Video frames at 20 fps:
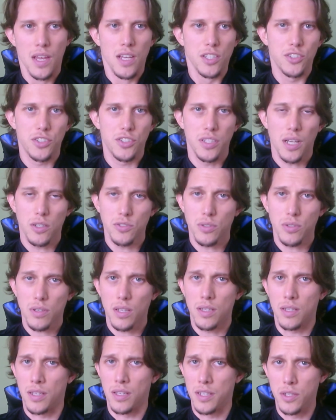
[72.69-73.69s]
She also
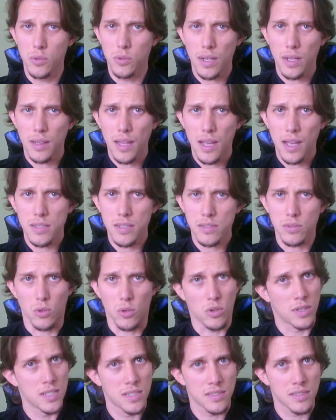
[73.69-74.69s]
can heal allies
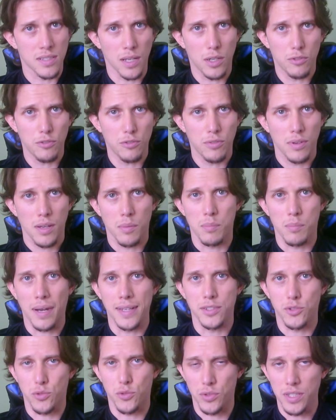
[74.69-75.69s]
or herself by
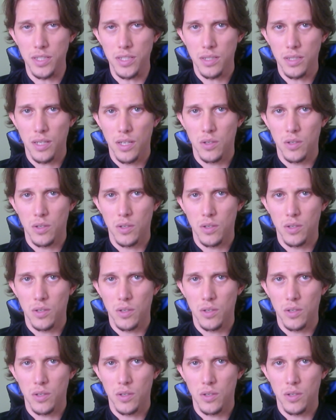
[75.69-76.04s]
3,